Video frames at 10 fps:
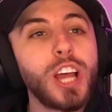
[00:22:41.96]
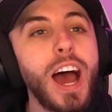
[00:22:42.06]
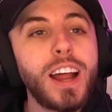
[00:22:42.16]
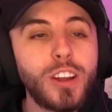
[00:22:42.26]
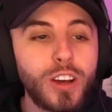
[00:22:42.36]

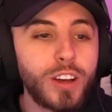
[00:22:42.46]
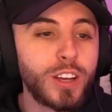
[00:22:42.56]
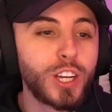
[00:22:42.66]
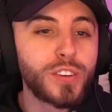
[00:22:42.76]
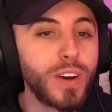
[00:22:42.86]
China
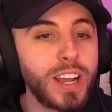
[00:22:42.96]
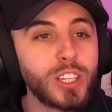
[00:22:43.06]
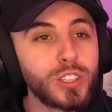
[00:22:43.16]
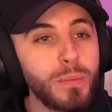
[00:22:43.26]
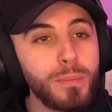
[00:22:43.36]

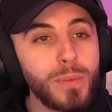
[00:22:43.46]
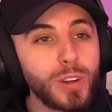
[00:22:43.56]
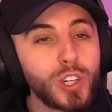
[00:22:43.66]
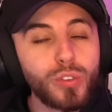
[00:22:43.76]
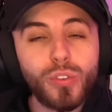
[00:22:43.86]
created some
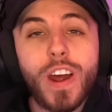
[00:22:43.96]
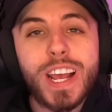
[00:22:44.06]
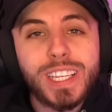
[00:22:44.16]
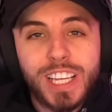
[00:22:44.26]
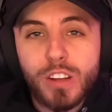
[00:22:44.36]

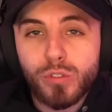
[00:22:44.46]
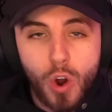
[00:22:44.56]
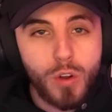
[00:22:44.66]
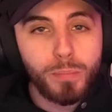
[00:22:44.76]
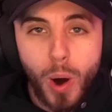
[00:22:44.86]
crazy
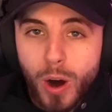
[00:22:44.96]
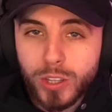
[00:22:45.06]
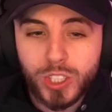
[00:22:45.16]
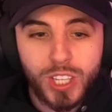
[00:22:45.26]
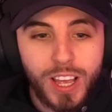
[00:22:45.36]

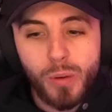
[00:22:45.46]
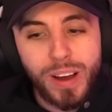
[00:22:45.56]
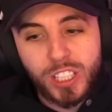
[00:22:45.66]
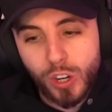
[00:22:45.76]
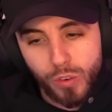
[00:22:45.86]
robots and
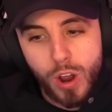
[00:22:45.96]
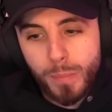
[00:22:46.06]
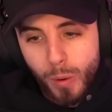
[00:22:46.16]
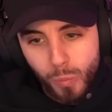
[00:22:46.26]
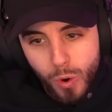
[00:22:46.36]
went to
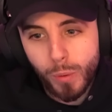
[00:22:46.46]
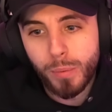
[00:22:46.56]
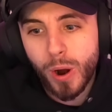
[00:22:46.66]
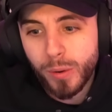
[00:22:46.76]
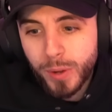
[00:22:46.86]
robot war,
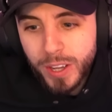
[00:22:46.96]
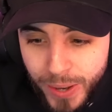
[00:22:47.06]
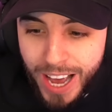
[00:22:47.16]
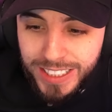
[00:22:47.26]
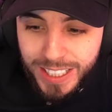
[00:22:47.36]
bro. But
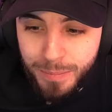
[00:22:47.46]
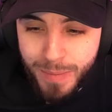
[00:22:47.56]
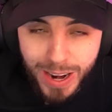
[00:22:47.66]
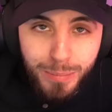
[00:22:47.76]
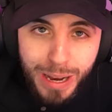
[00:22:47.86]
that's in
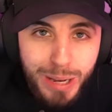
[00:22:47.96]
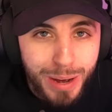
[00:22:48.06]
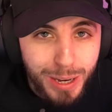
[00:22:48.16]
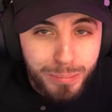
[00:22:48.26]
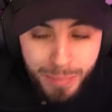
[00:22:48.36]
many, many,
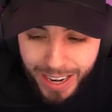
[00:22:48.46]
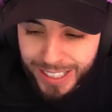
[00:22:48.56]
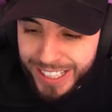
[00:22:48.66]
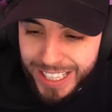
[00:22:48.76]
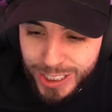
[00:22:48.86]
many,
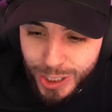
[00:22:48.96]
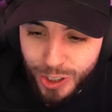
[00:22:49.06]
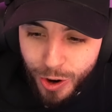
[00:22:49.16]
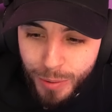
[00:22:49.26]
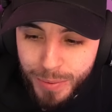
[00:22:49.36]
many years to
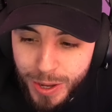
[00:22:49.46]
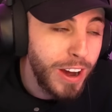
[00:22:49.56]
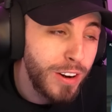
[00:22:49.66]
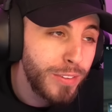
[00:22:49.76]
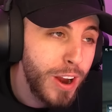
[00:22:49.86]
come.
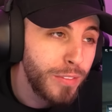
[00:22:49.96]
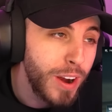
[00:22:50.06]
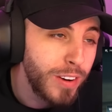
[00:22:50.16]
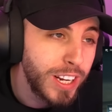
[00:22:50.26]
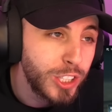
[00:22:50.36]
Very, very,
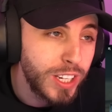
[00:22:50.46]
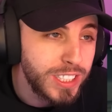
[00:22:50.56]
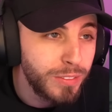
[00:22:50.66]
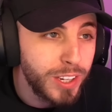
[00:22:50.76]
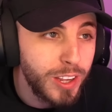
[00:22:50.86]
very
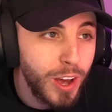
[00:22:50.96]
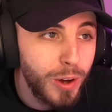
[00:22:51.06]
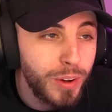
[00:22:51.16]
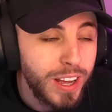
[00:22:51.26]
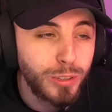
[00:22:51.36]
interesting
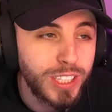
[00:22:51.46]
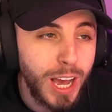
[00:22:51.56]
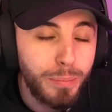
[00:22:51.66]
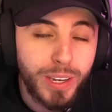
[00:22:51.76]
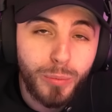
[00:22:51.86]
video. I'm just
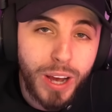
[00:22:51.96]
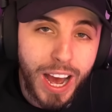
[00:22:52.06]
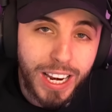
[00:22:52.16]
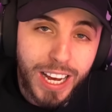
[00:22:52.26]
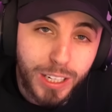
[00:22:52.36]
happy that we're
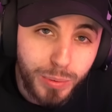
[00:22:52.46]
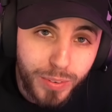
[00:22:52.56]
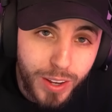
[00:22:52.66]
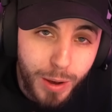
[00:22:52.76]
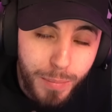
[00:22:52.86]
allied
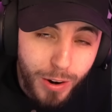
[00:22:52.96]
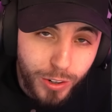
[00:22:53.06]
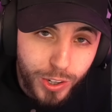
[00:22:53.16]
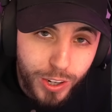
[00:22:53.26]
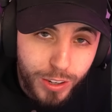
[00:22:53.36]
with
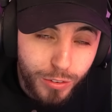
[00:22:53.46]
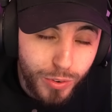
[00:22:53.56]
America.